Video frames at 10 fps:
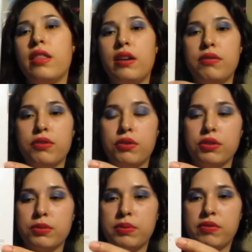then of
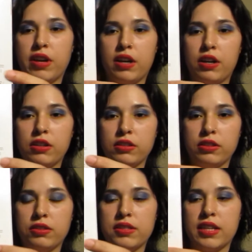course we've got our
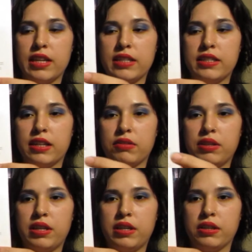little saying down
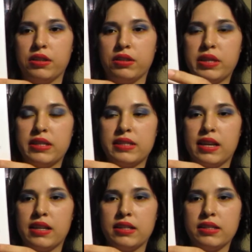here. It
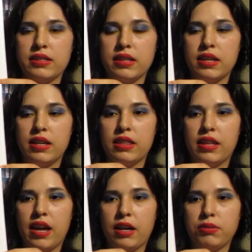says, the
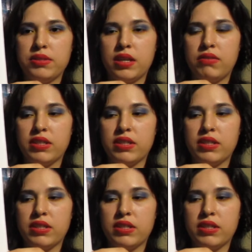House of